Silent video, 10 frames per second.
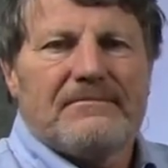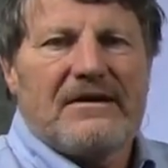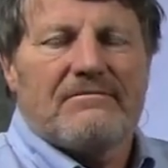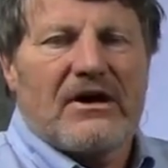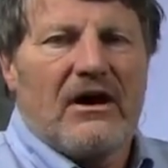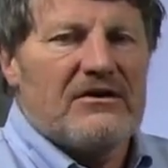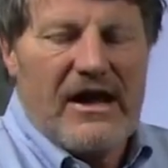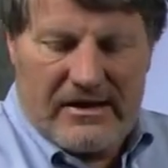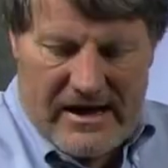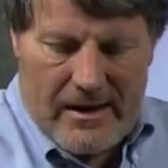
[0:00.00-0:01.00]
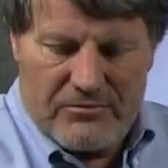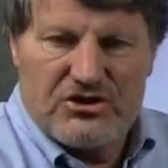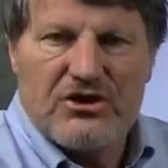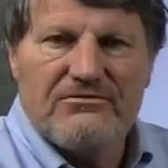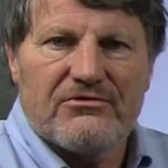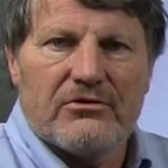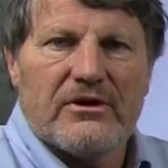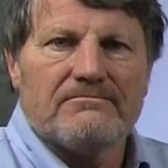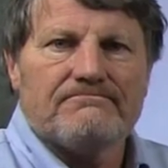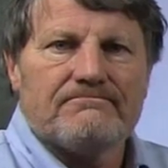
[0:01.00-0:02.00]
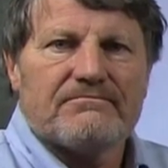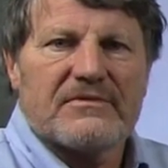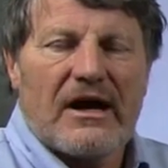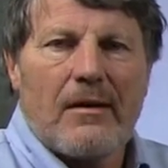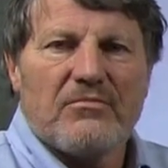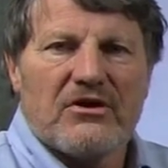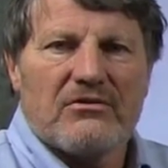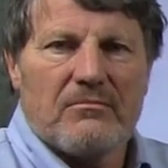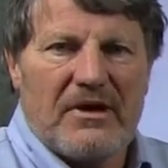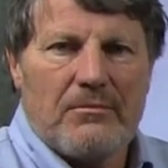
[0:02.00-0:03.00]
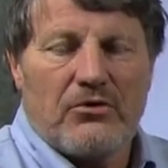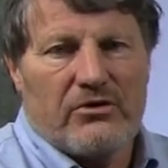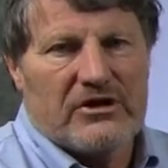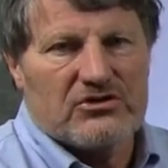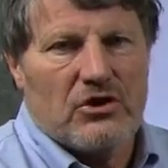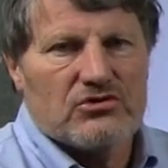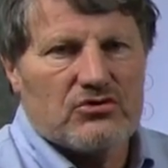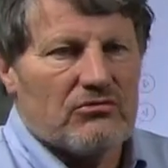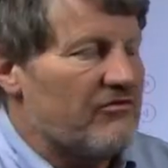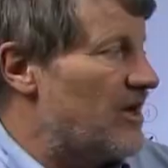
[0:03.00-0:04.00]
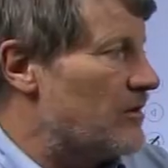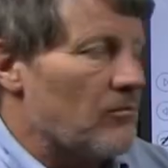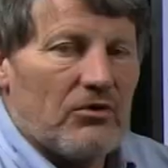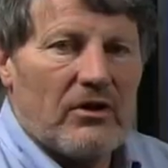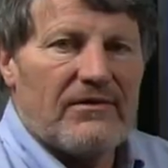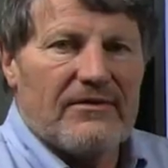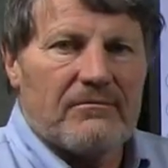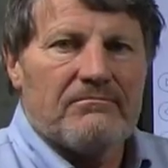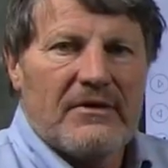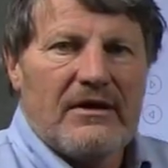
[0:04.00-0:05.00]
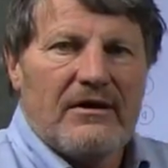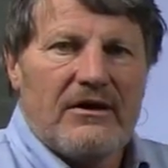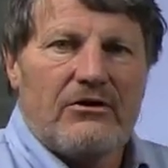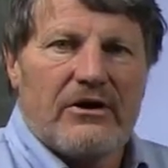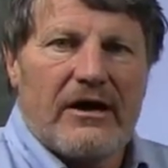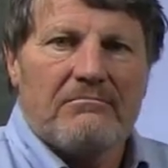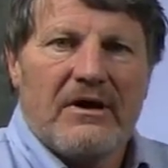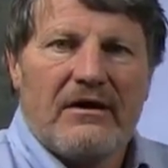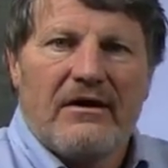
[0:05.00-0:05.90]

And contact Apogee for a copy of the paper, and it's also available on the internet.